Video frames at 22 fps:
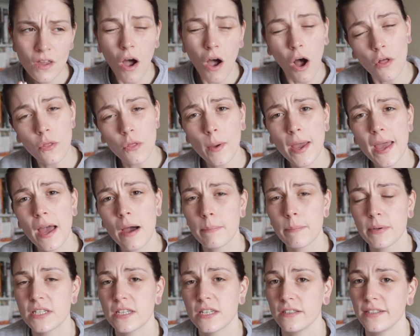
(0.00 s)
all the way
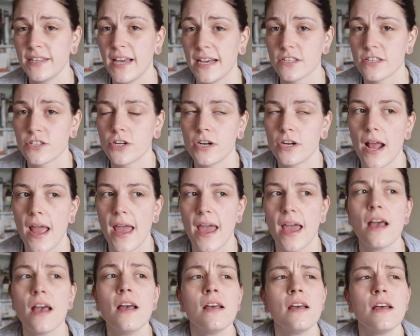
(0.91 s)
up until
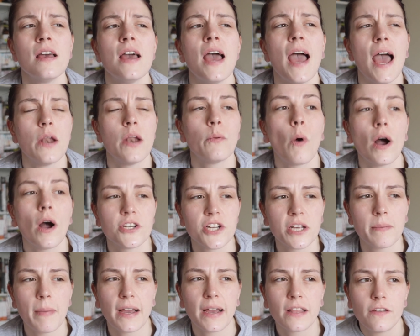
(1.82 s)
yesterday. And
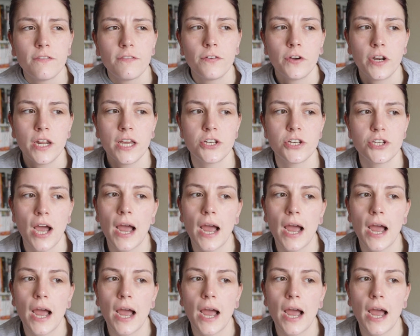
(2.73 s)
watching back the footage,